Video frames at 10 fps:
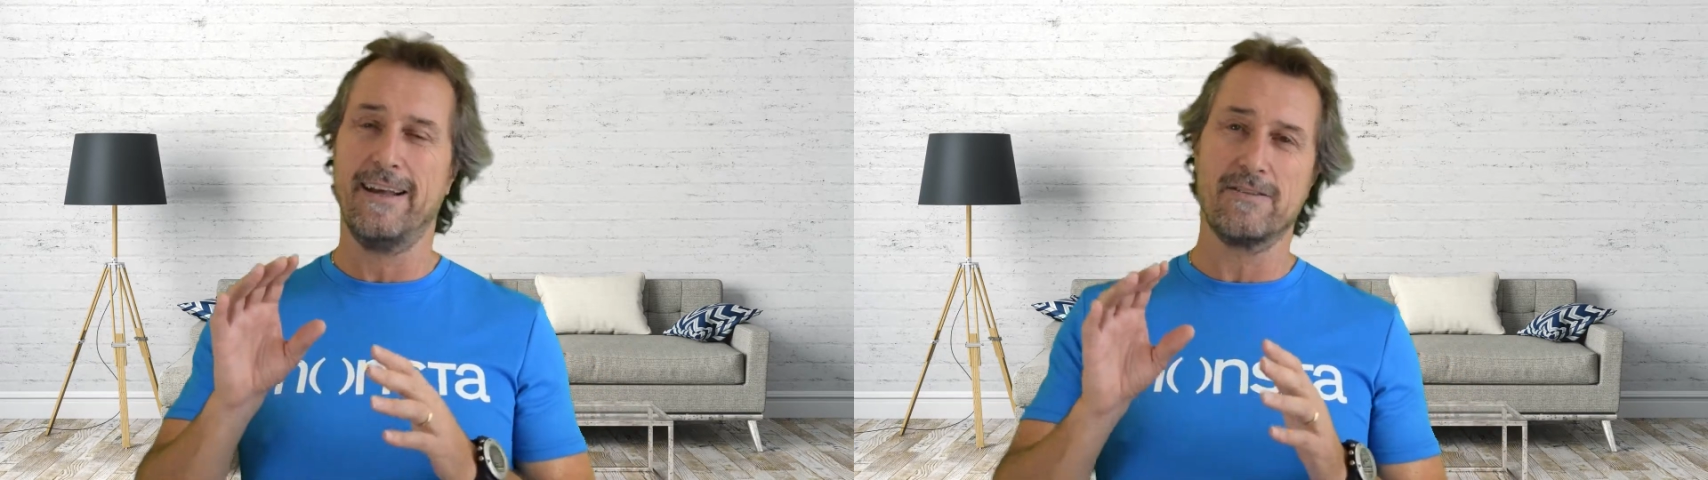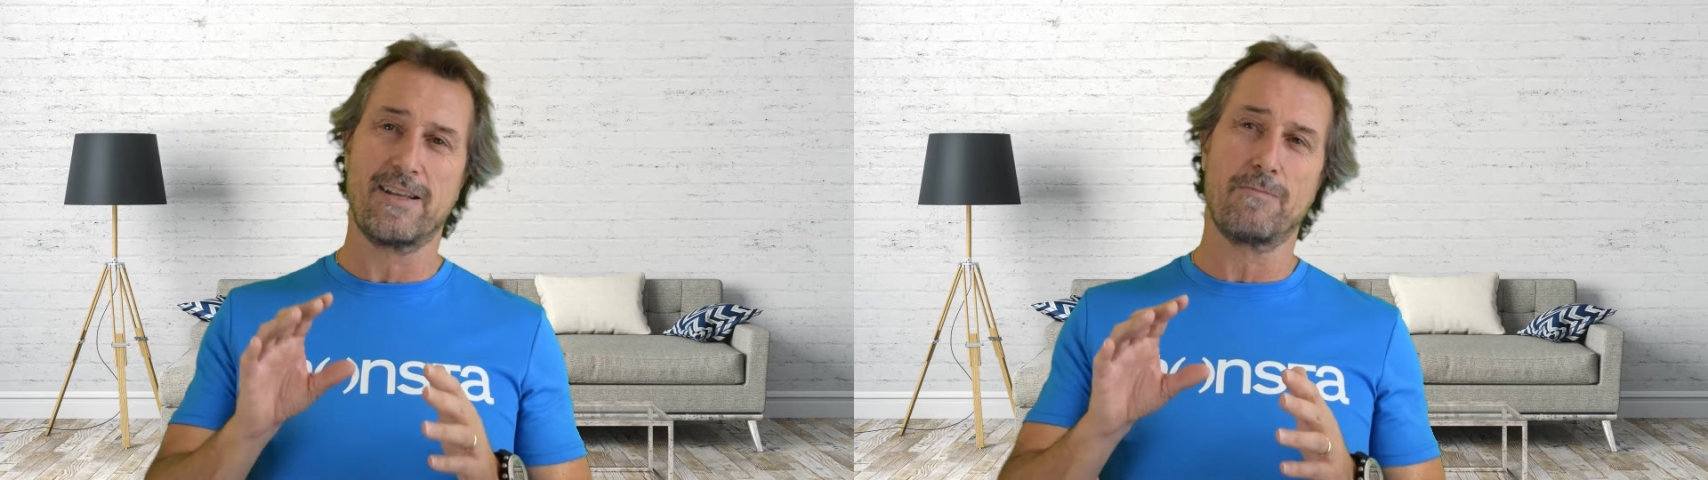
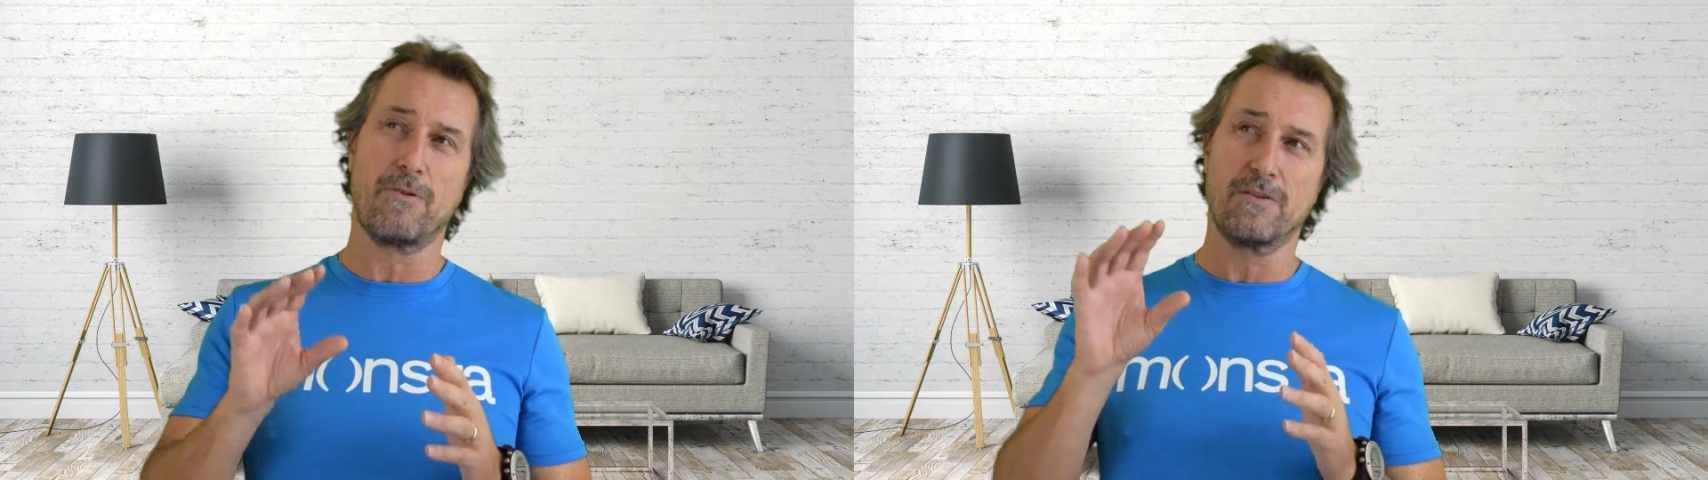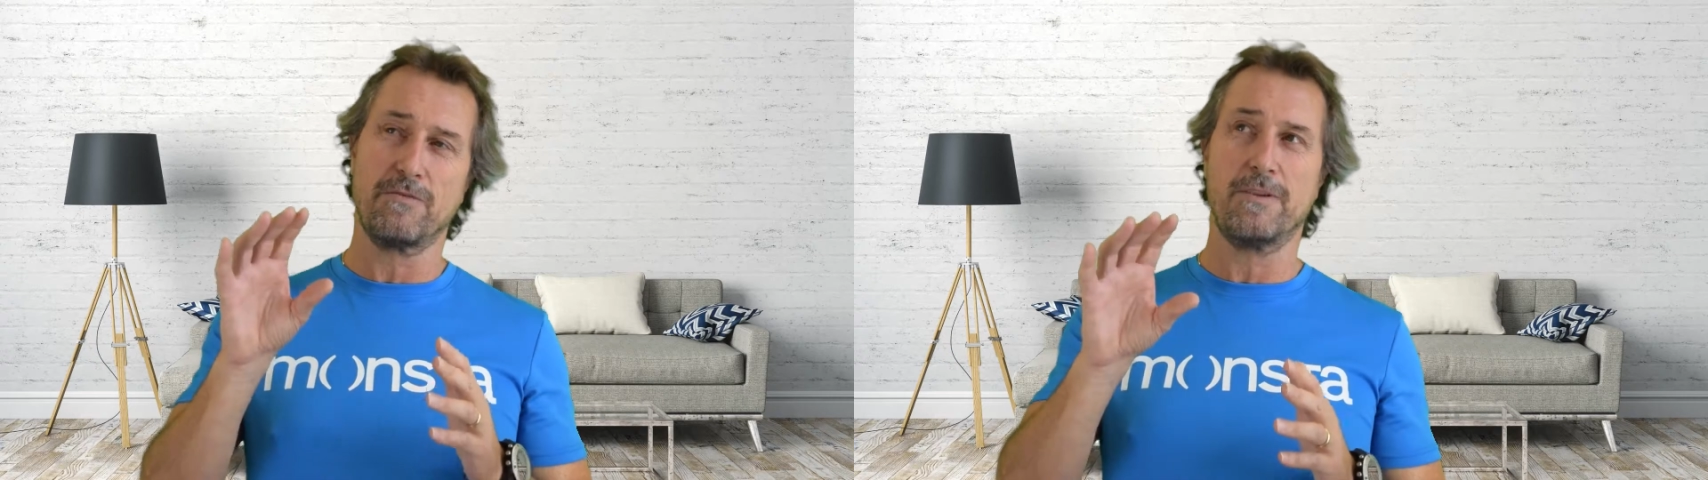And
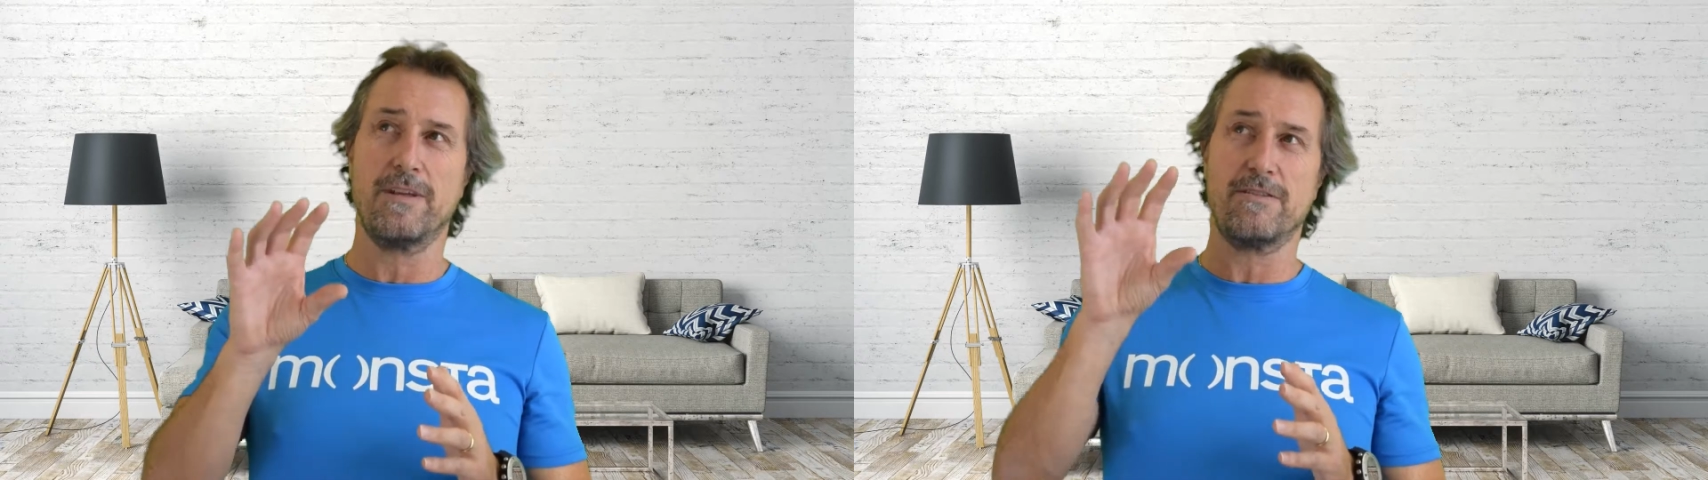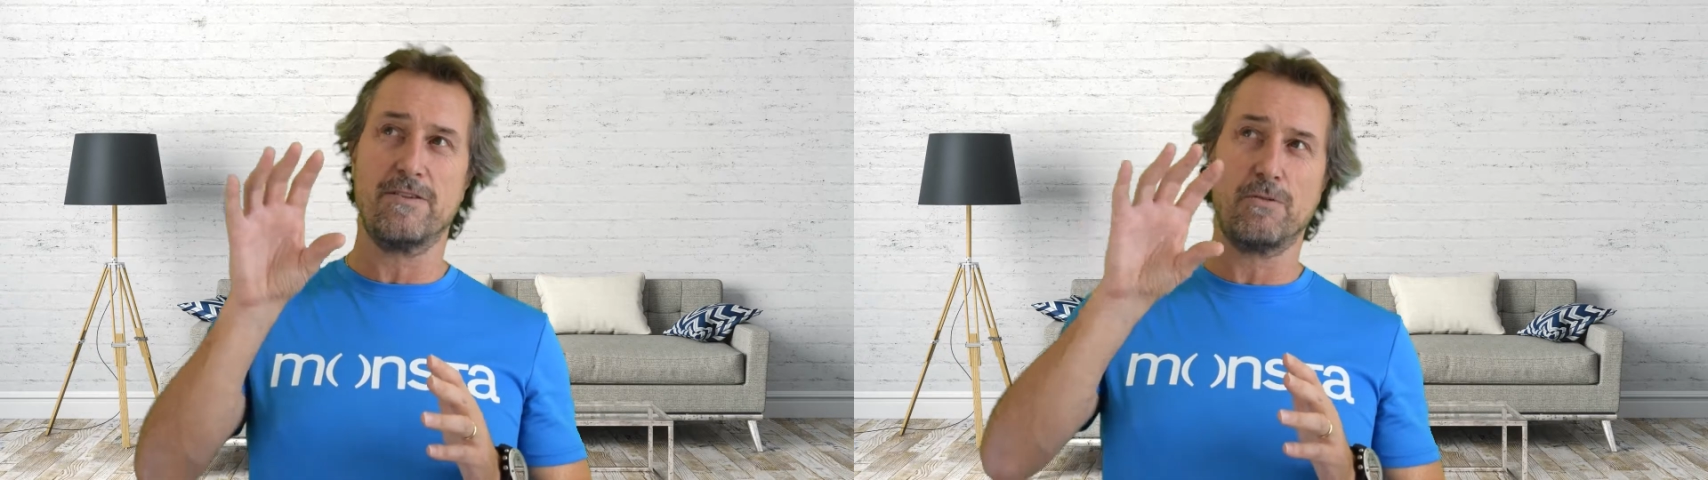sometimes from a
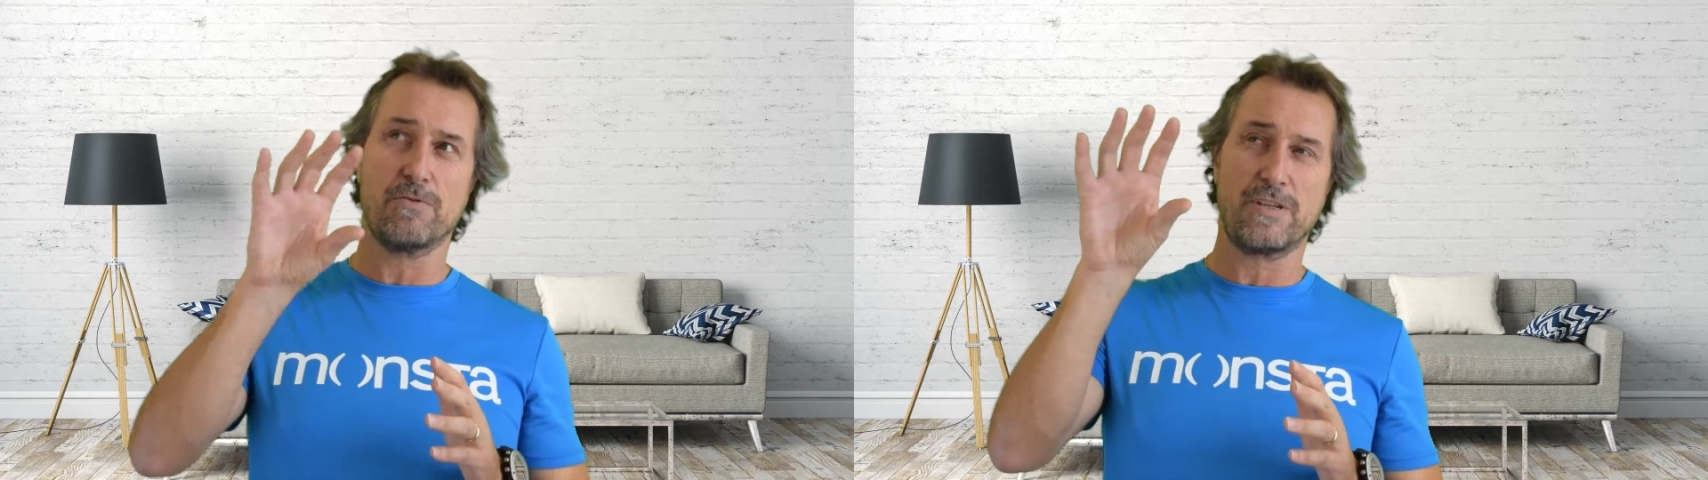distance you'll